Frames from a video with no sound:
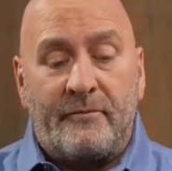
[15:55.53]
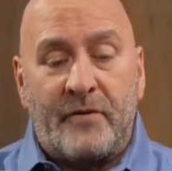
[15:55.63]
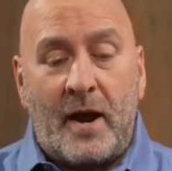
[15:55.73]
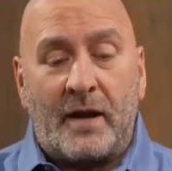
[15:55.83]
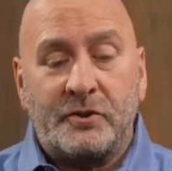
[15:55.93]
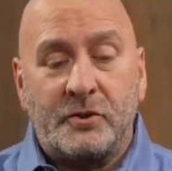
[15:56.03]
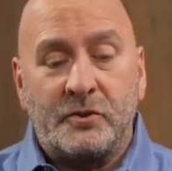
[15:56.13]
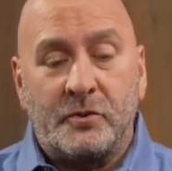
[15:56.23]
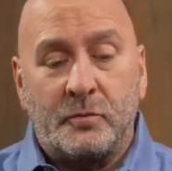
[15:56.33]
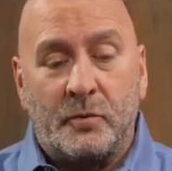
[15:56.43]

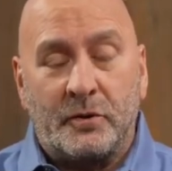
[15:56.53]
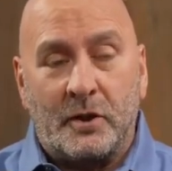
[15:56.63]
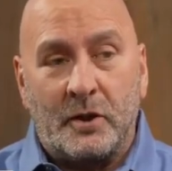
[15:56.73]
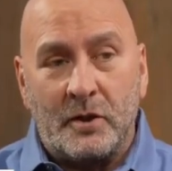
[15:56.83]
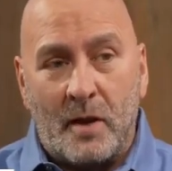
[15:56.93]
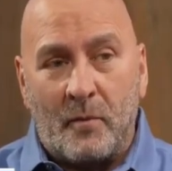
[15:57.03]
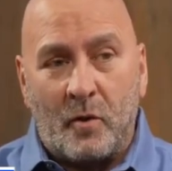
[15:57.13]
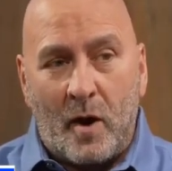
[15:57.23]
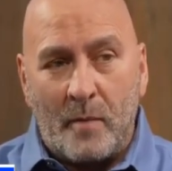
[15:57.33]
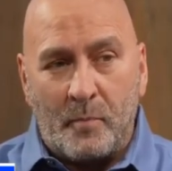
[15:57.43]
factions within a
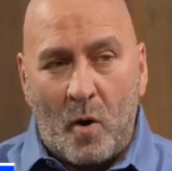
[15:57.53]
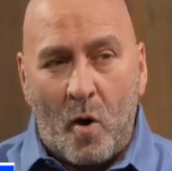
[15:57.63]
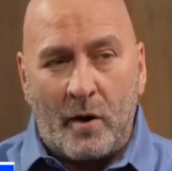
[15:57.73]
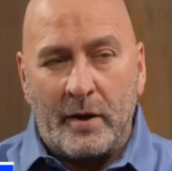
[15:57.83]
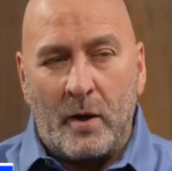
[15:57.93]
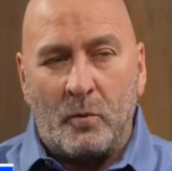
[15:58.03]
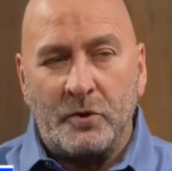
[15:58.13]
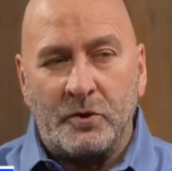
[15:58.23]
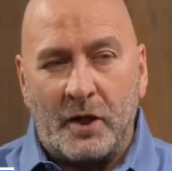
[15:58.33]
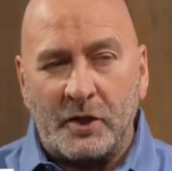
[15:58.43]
Democrat Party that were
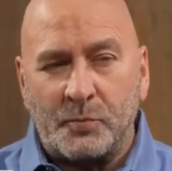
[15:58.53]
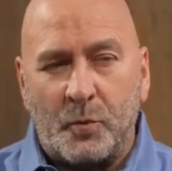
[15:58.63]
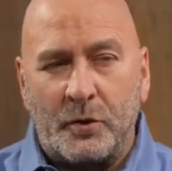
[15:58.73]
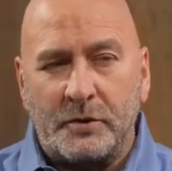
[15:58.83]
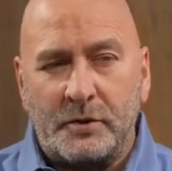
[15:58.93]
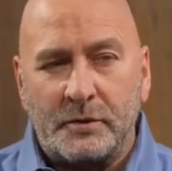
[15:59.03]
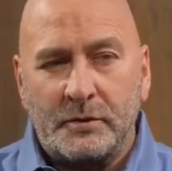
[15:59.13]
desperate